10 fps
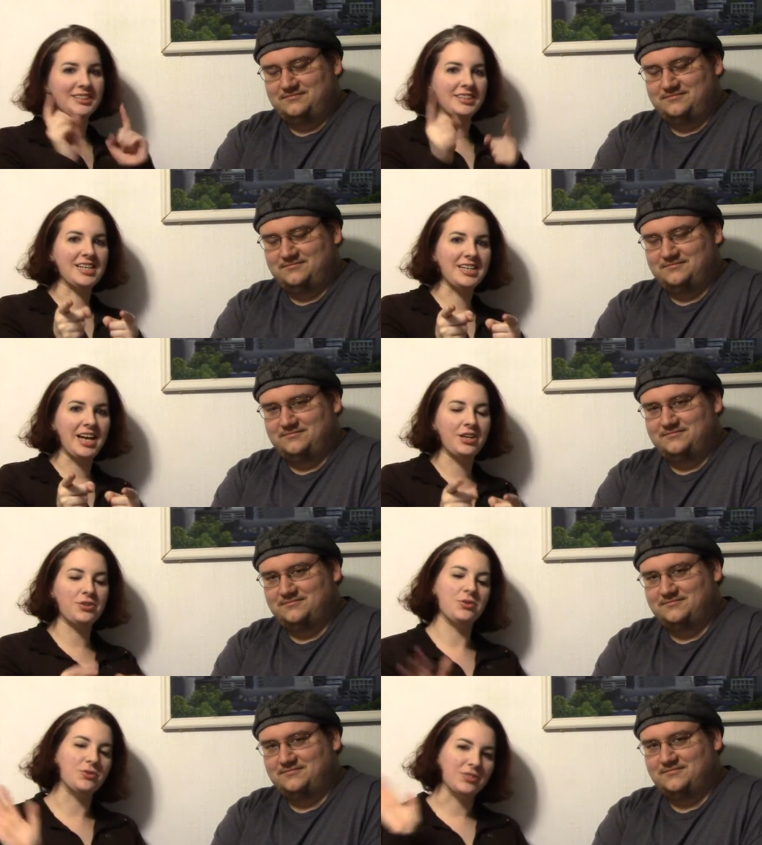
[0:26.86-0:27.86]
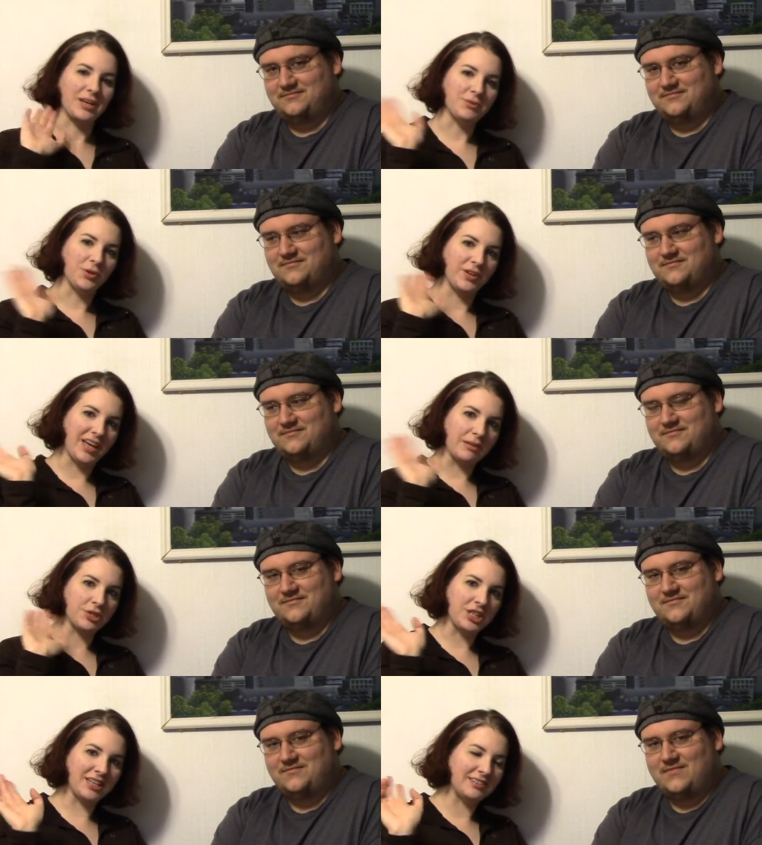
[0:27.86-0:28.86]
Speaker 1: Sunday News. I'm Token Gamer
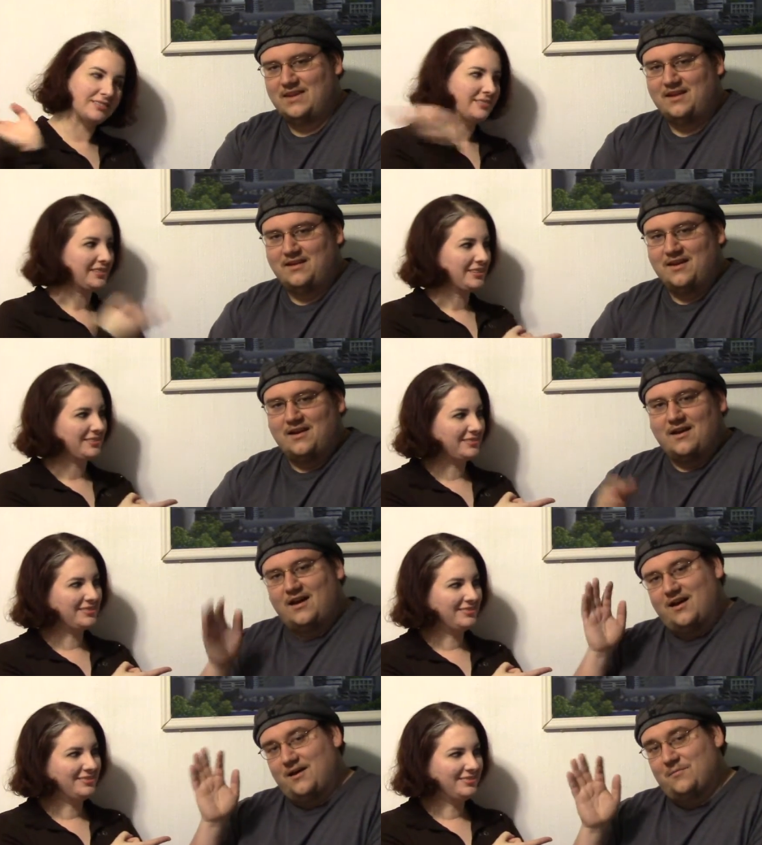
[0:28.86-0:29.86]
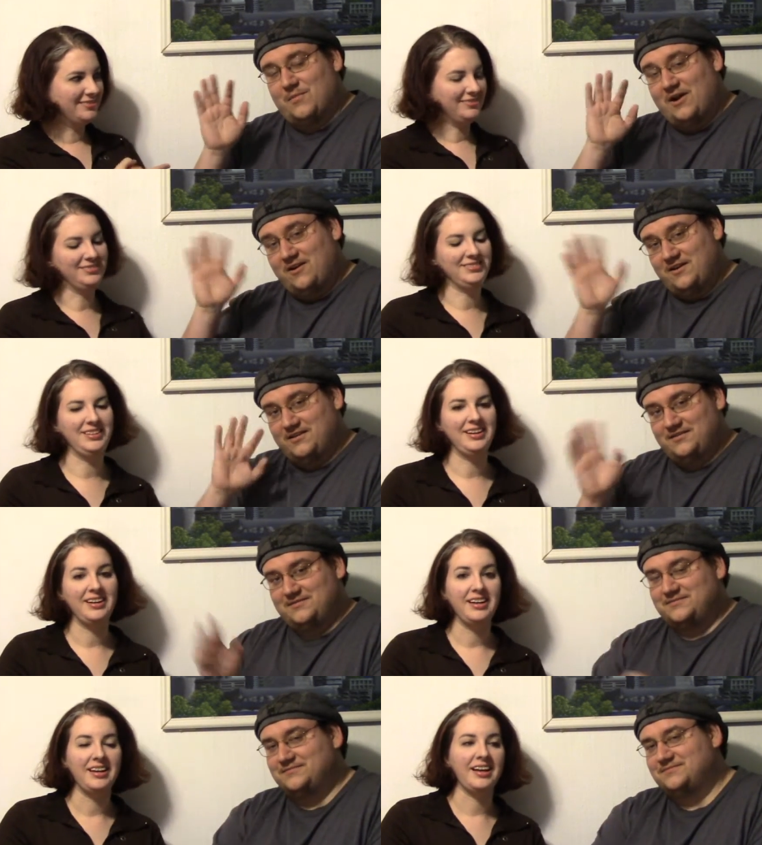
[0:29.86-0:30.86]
Chick.
Speaker 2: I'm um, Merrick.
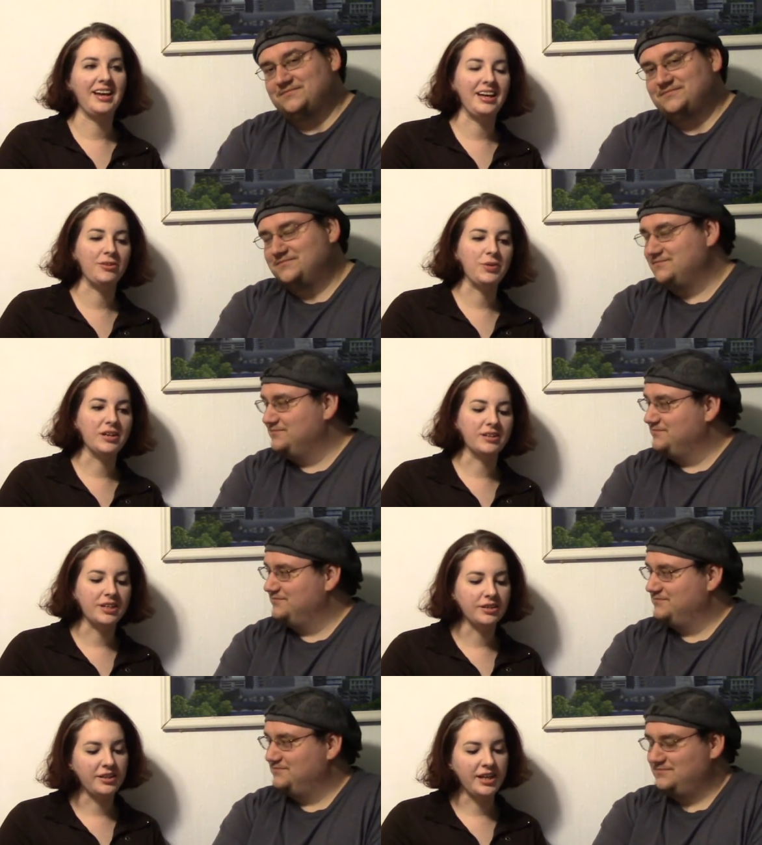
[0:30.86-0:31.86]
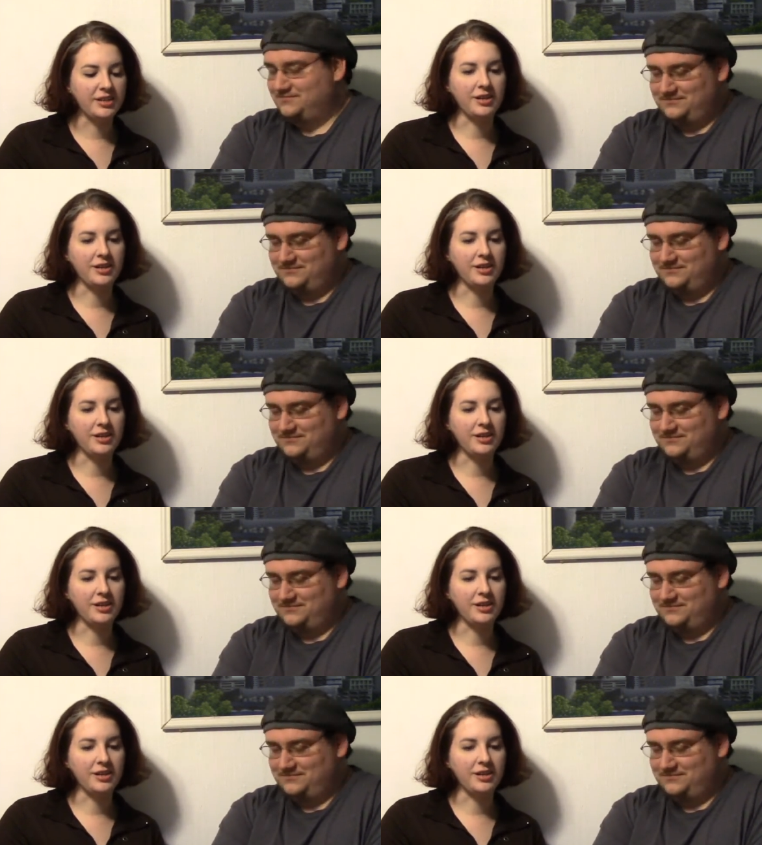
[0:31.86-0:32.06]
Speaker 1: And we are here today